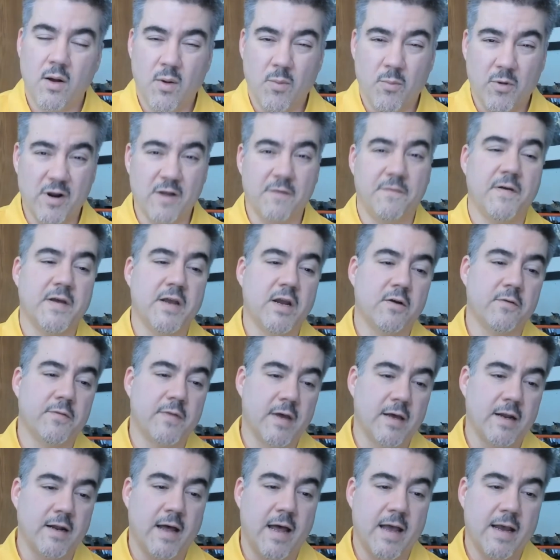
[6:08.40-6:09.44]
But I figured
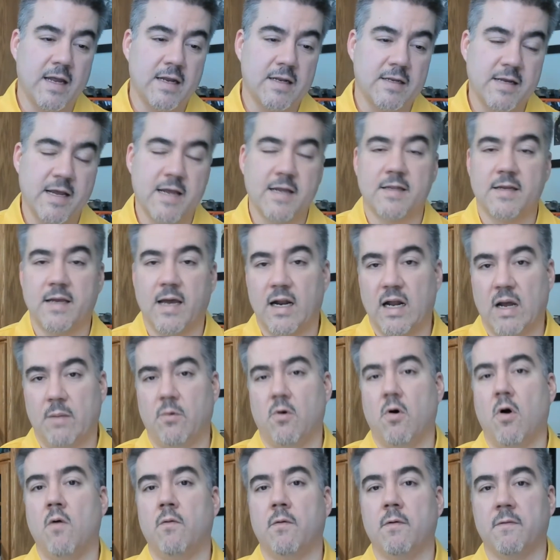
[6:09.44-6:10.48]
that I can take that up
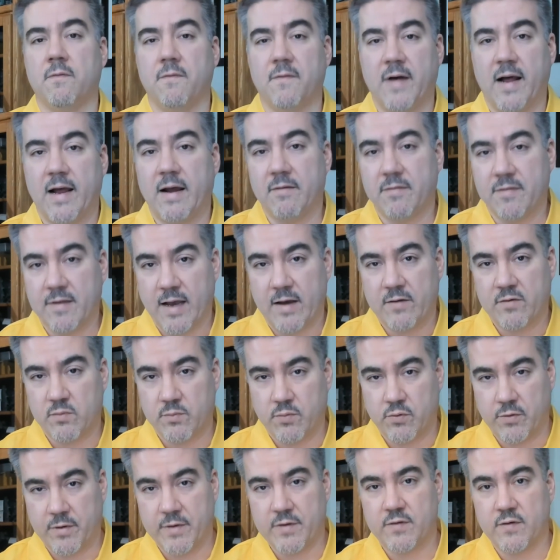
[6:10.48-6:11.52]
over 5,000
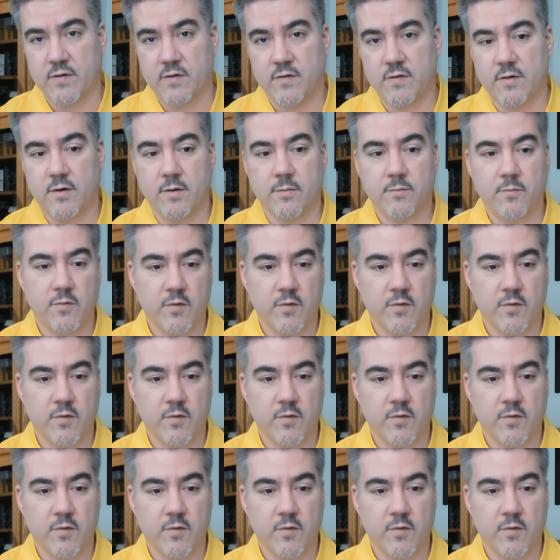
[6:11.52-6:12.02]
points this year.